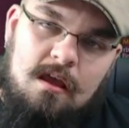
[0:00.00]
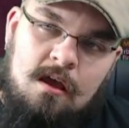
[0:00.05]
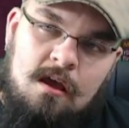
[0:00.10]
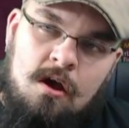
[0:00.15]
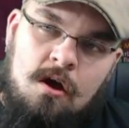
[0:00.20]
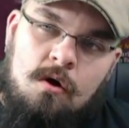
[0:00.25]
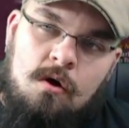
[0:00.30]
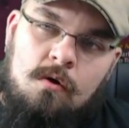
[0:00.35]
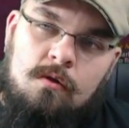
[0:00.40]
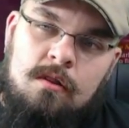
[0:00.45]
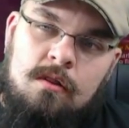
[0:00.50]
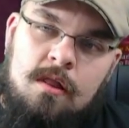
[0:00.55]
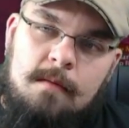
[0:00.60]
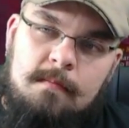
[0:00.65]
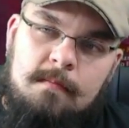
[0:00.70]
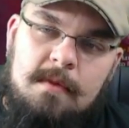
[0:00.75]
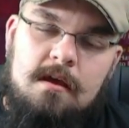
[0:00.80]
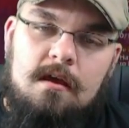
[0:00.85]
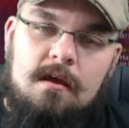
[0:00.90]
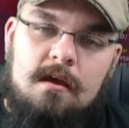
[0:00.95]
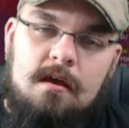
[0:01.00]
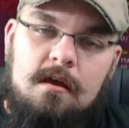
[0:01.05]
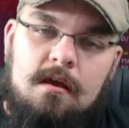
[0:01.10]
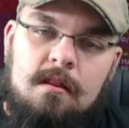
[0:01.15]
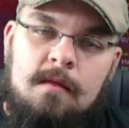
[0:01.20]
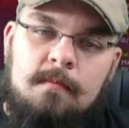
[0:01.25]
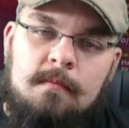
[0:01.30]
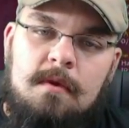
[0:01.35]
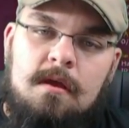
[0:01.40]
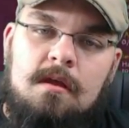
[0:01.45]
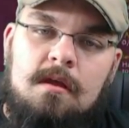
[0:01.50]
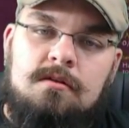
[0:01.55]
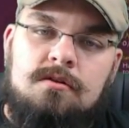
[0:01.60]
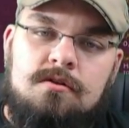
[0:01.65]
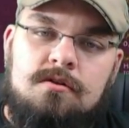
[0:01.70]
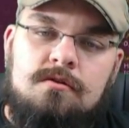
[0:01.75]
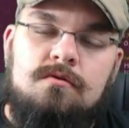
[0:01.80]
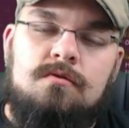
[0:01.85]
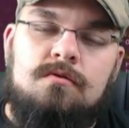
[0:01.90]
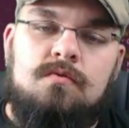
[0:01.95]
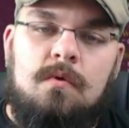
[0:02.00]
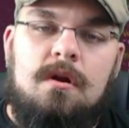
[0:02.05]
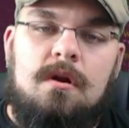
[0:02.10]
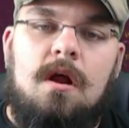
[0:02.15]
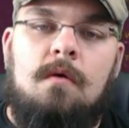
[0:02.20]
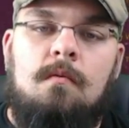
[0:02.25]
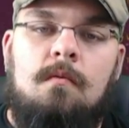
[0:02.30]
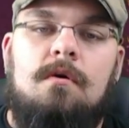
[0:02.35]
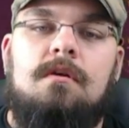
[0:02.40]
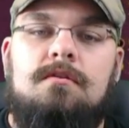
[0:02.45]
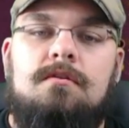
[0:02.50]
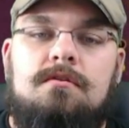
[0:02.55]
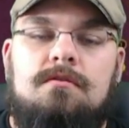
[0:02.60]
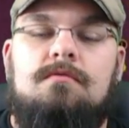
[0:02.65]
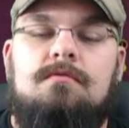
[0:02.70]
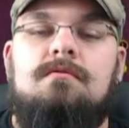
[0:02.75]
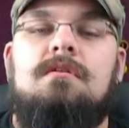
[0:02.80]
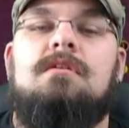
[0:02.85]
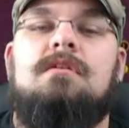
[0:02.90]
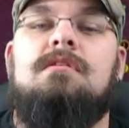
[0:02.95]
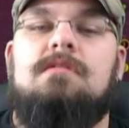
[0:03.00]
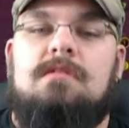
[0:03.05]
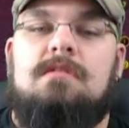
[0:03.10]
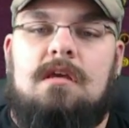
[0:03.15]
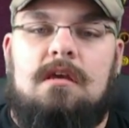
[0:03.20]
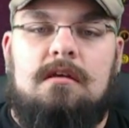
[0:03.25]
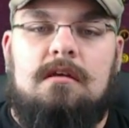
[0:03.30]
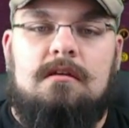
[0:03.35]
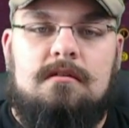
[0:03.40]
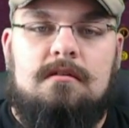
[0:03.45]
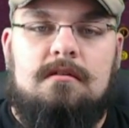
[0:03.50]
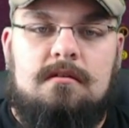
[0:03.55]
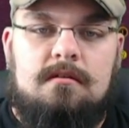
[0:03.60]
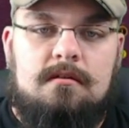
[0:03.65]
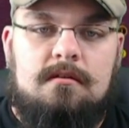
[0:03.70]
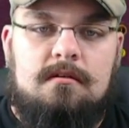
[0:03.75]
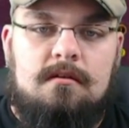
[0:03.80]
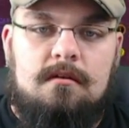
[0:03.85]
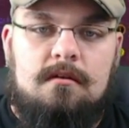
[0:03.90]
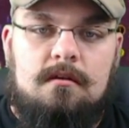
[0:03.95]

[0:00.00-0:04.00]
let me choose when I want to do these things.